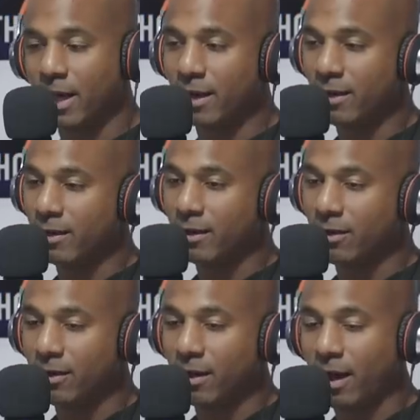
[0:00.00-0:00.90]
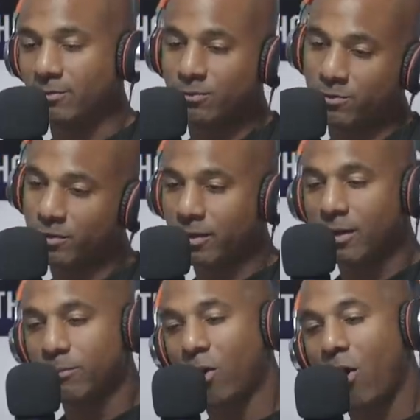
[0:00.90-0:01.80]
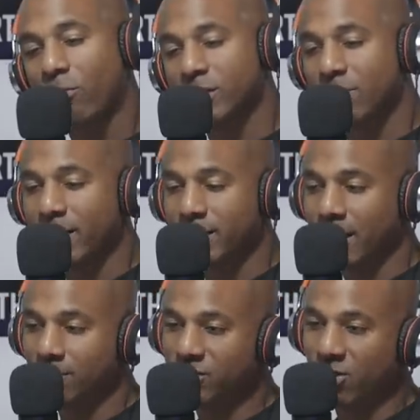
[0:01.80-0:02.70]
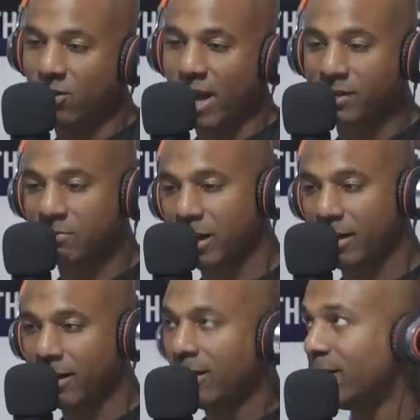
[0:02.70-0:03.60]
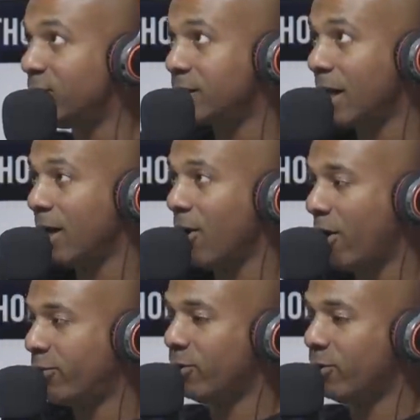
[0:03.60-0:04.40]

yeah, uh, yo, bro was in my DM. She gonna ask me. Wow, you just hearing it all